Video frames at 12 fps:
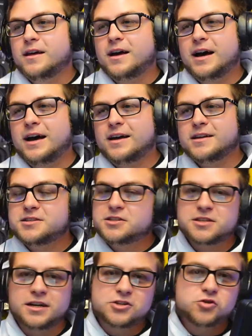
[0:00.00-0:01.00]
uh,
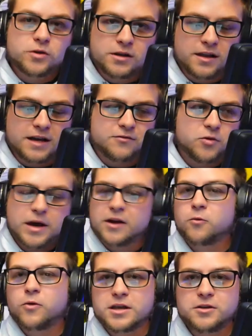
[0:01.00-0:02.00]
just going to shorten a life, no matter
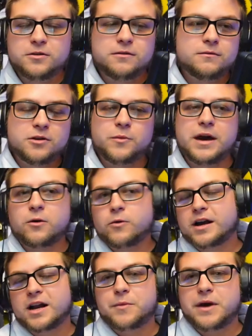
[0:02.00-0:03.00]
what you, no matter what
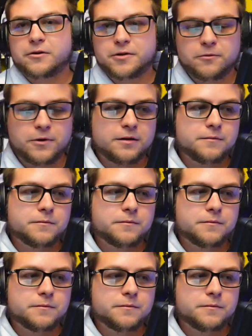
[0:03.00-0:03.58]
kind of battery you run.